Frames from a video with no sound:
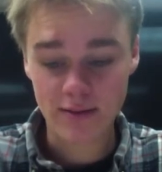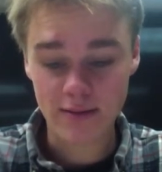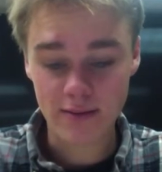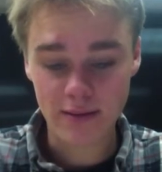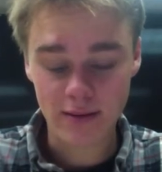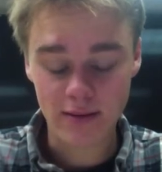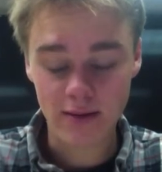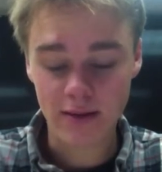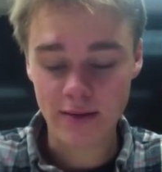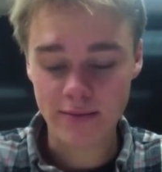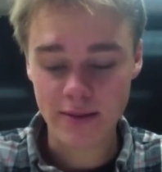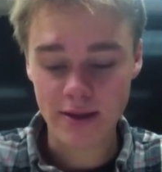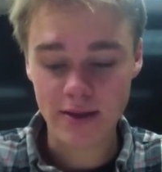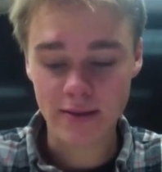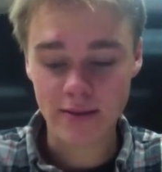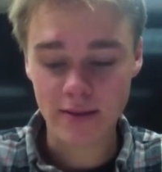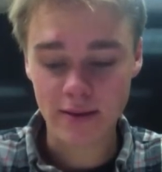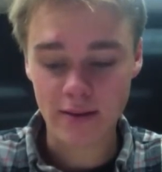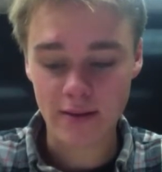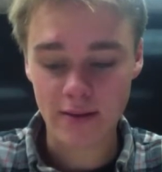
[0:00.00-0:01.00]

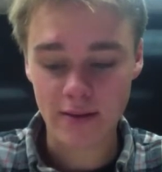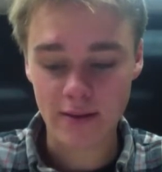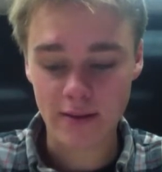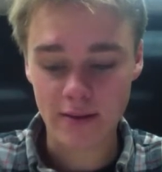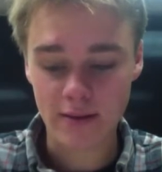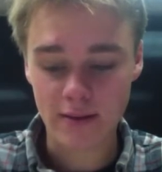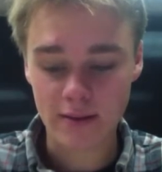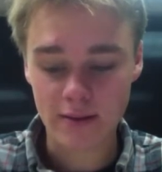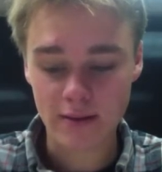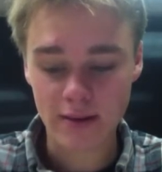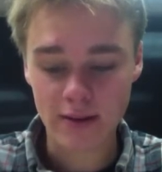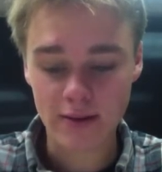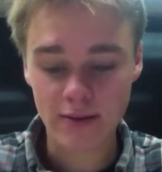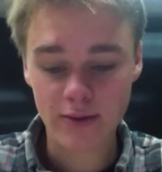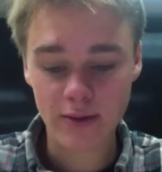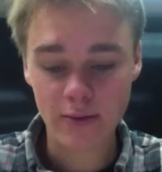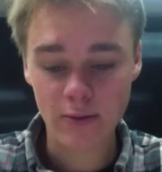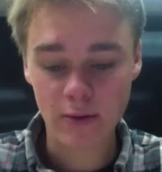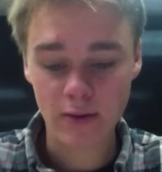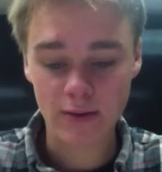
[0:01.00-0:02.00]

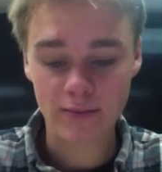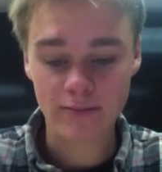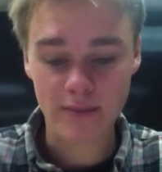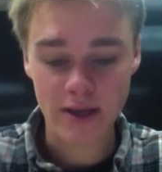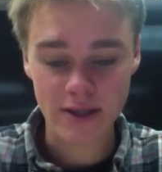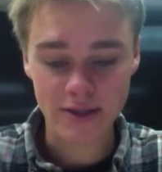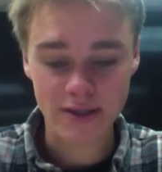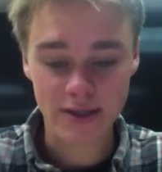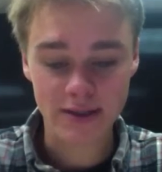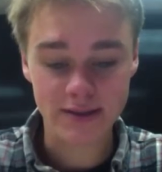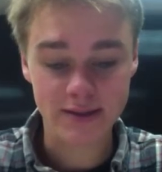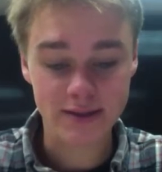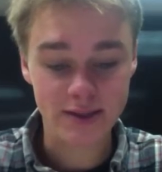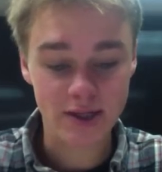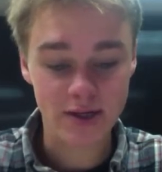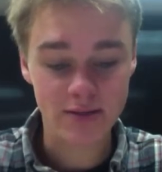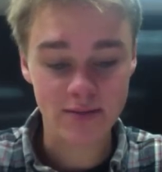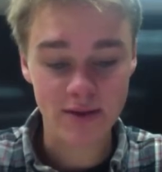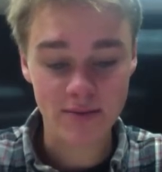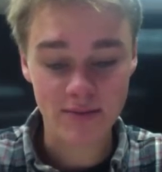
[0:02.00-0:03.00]
Greenwald mentions
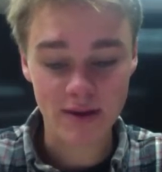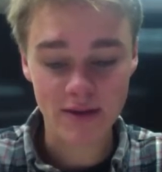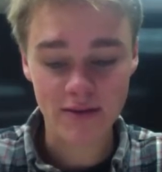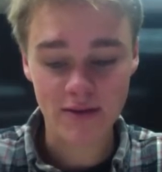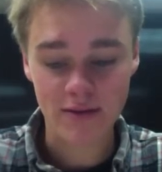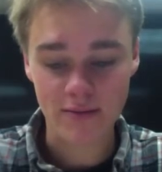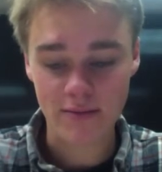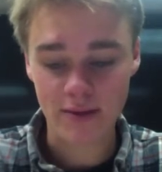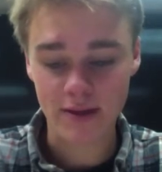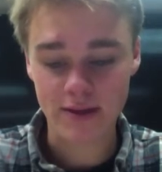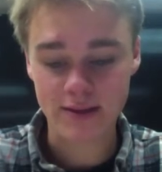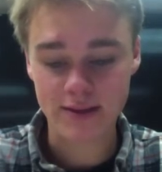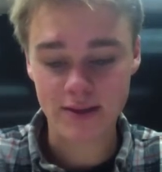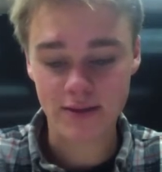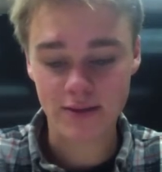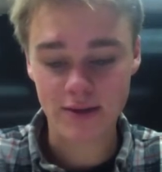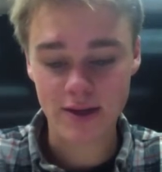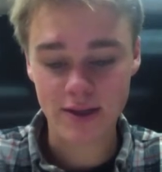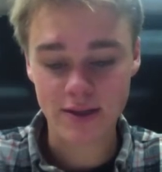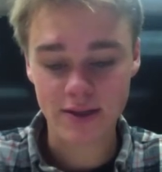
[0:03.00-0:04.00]
Jeremy Bentham and his
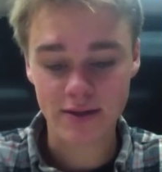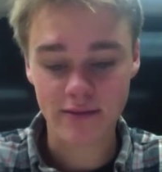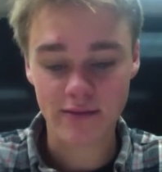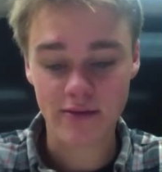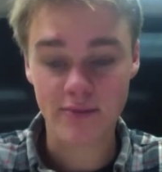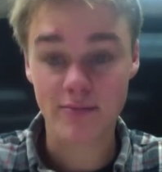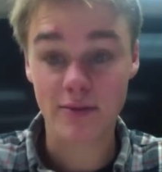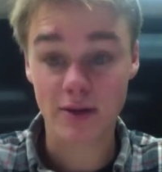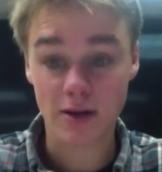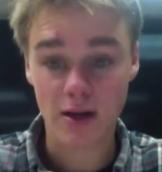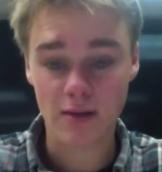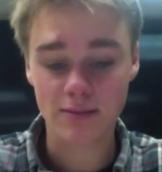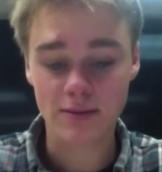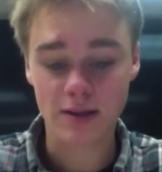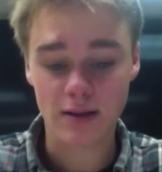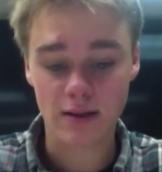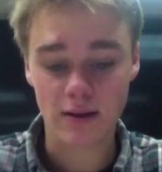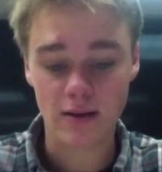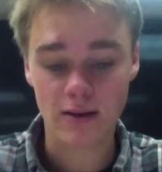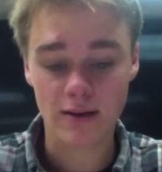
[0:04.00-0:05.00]
creation of the
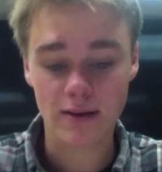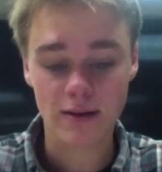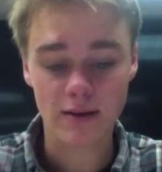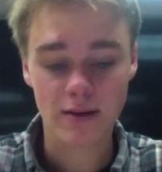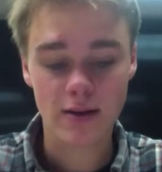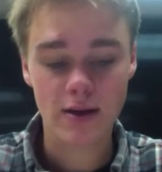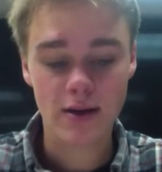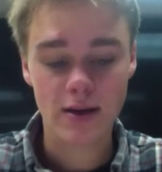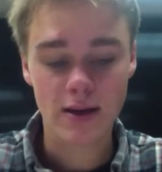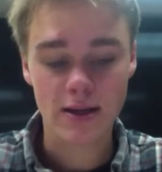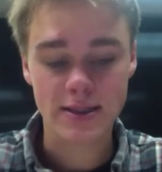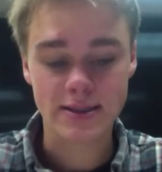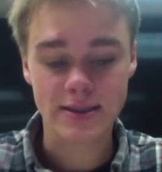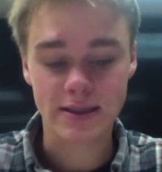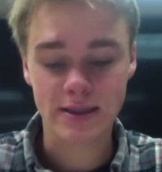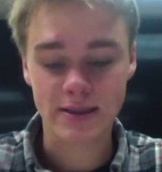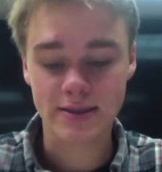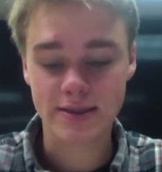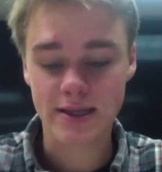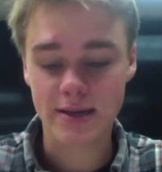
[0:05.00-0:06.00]
panopticon as an
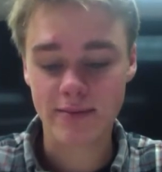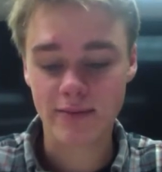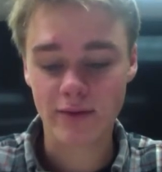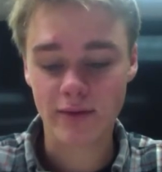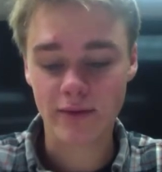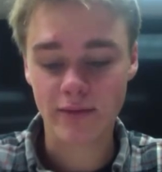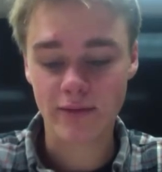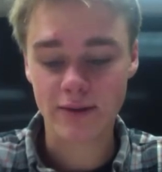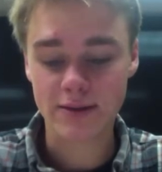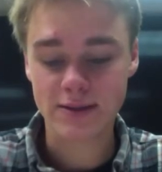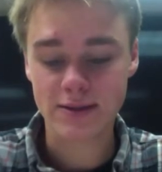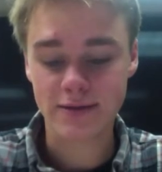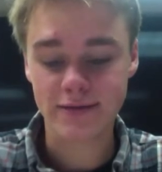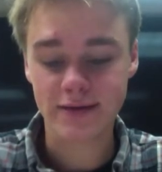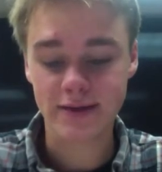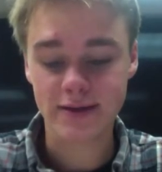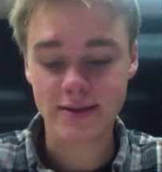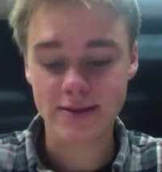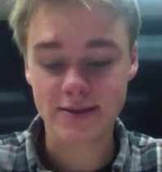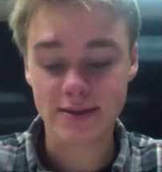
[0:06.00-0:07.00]
example of what
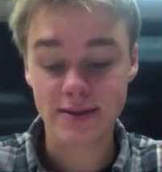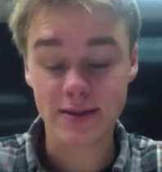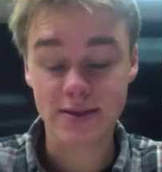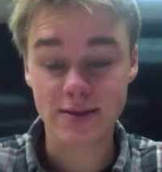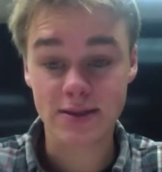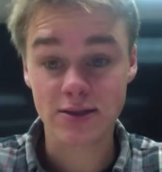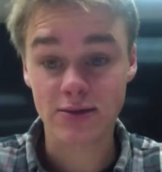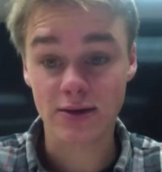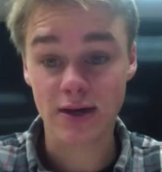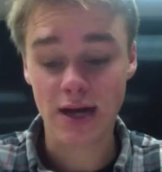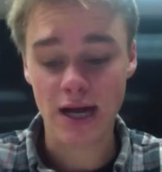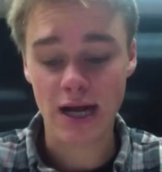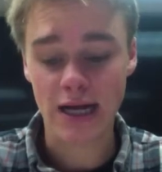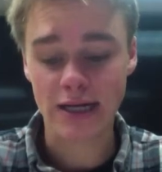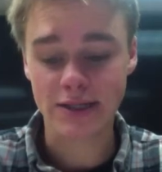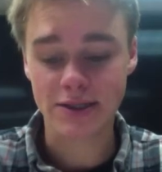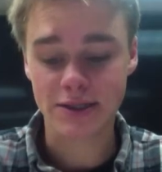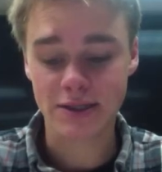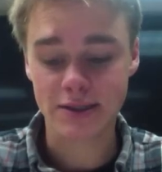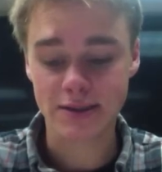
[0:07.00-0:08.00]
surveillance does to our
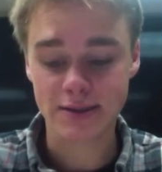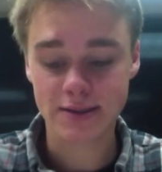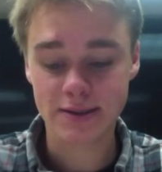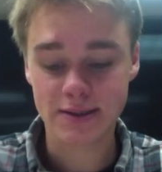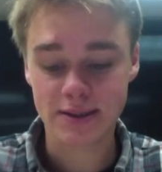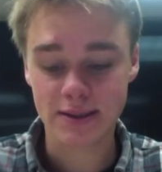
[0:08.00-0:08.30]
actions.